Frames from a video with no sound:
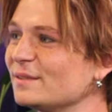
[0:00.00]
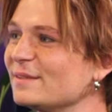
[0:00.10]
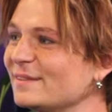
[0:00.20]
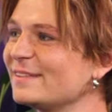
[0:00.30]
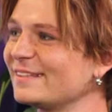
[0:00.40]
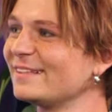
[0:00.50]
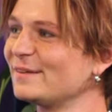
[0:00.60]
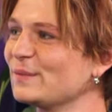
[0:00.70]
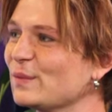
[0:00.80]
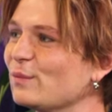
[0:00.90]
is
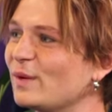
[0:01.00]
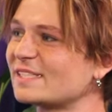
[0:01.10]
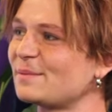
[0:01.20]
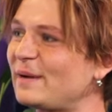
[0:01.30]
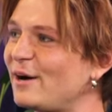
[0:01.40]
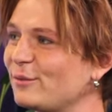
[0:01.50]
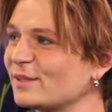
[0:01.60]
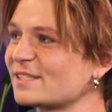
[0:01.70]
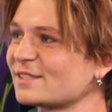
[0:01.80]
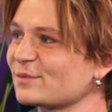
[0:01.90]
no rails.
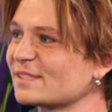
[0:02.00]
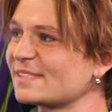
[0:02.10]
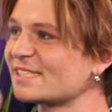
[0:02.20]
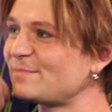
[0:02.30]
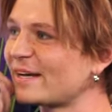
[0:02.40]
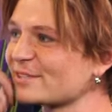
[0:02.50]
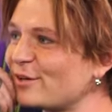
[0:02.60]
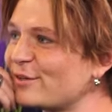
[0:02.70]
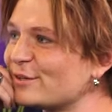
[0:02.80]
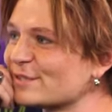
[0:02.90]
What's the specs
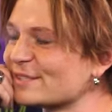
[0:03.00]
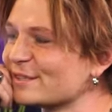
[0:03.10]
on those